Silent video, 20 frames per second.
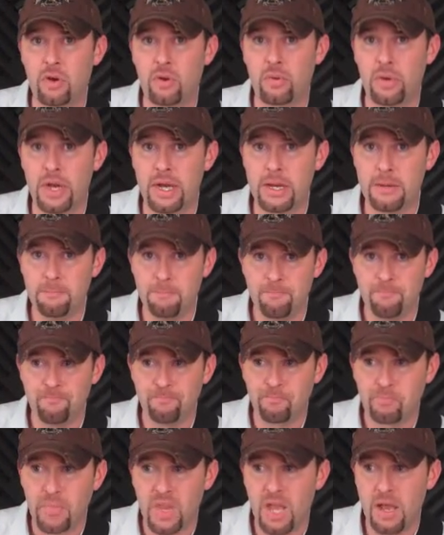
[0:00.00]
already,
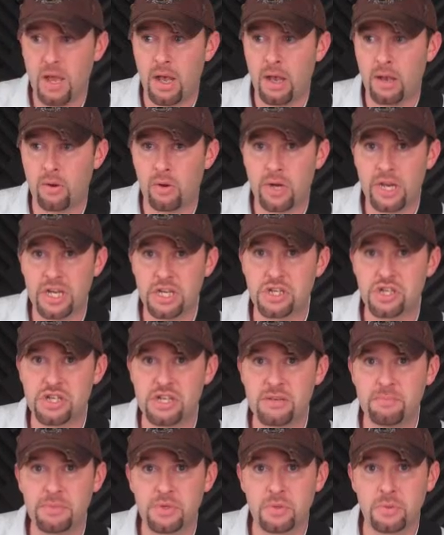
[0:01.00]
or get it
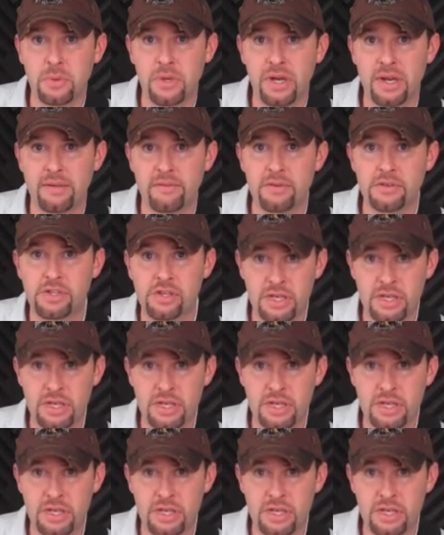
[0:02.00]
shipped or whatever.